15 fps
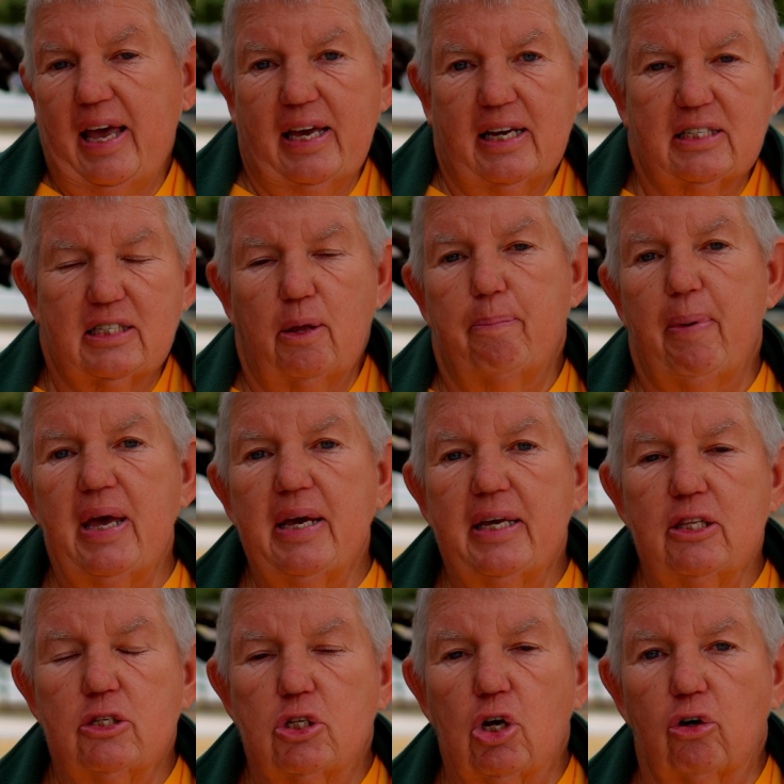eggs and
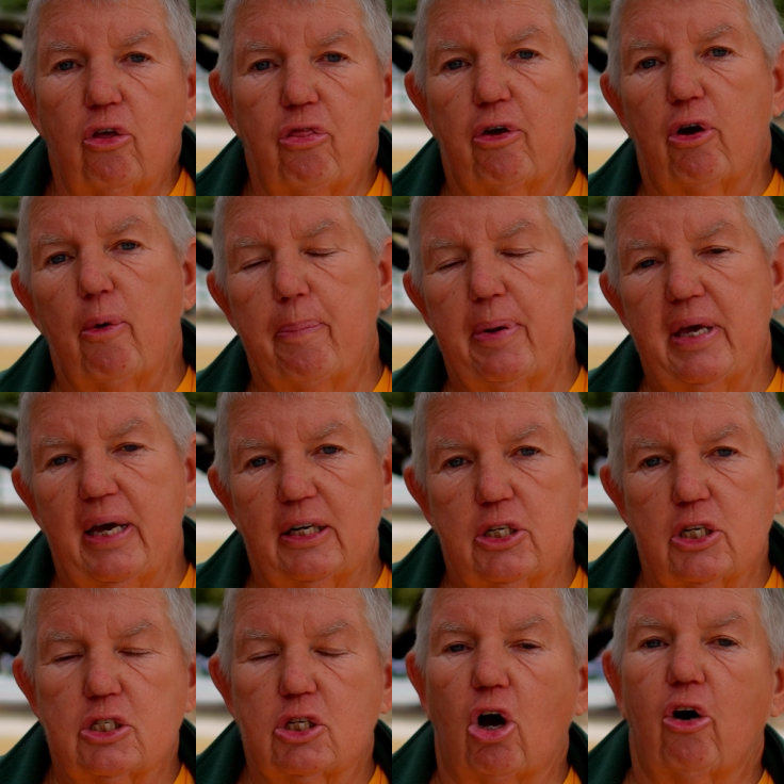baking soda, their
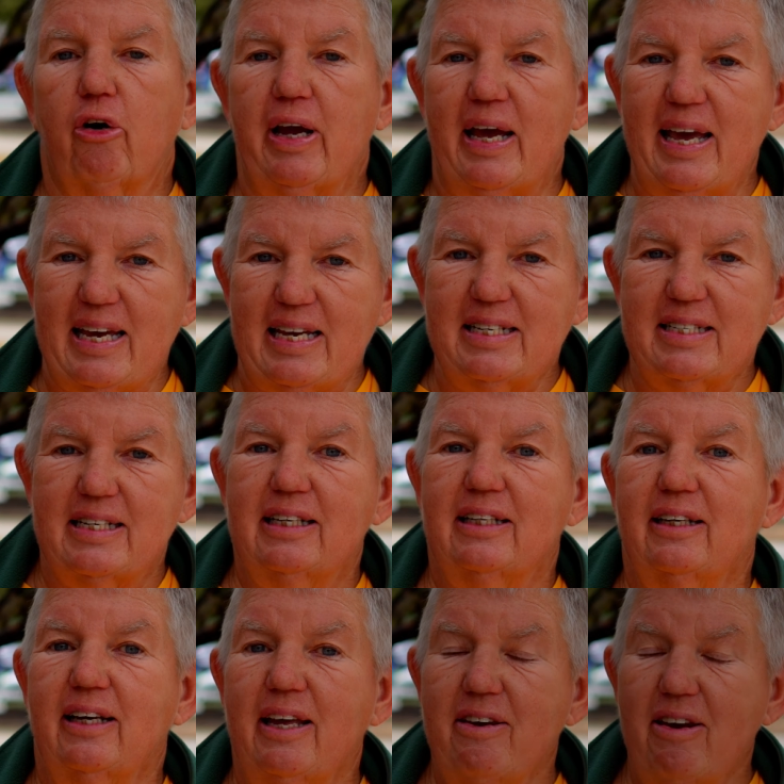pHs are 8
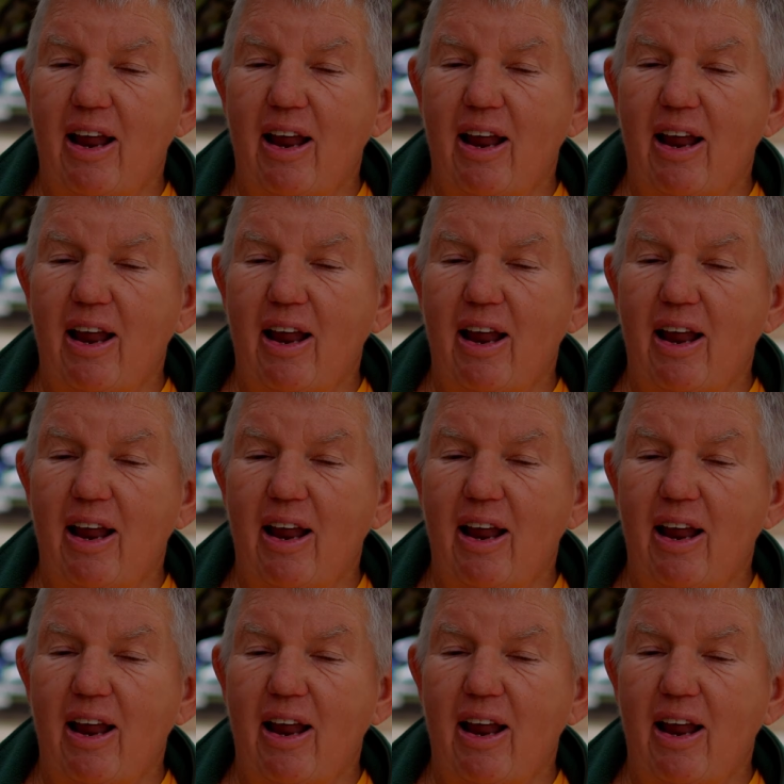and